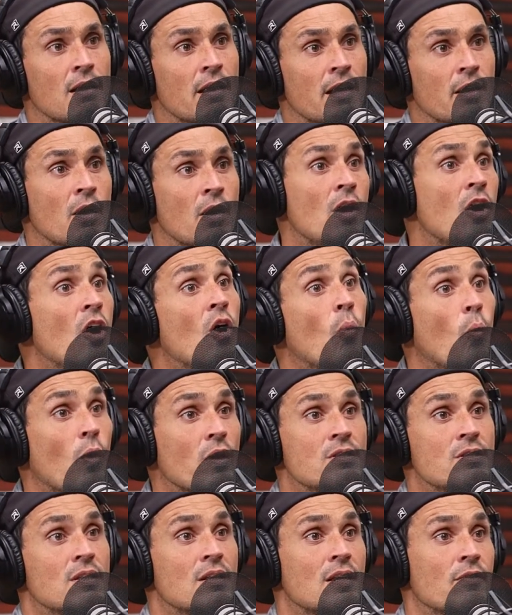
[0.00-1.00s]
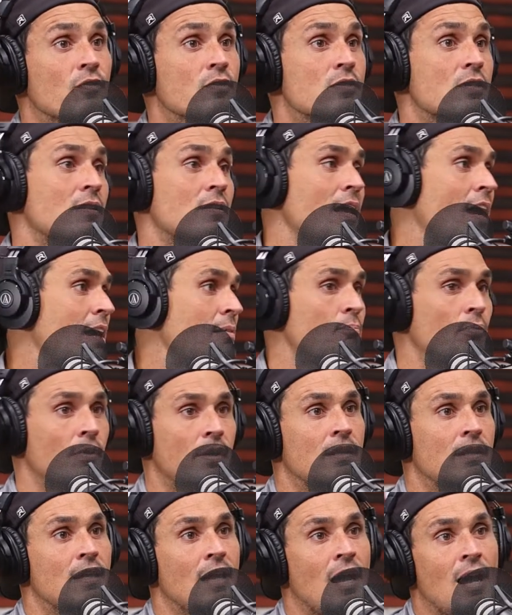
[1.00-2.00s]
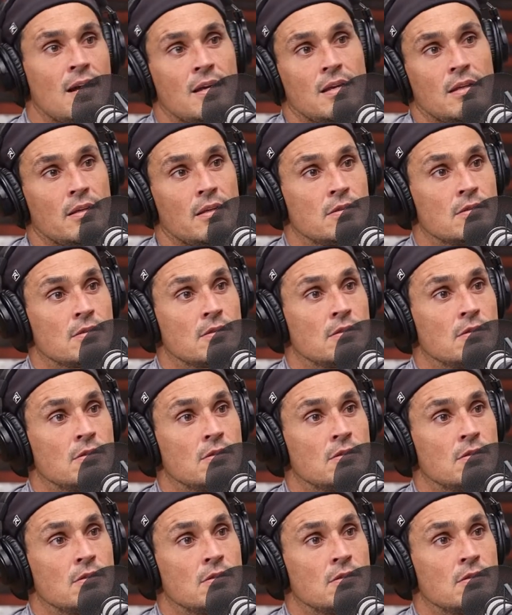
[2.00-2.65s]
Like, what's the difference in that and playing the Oculus?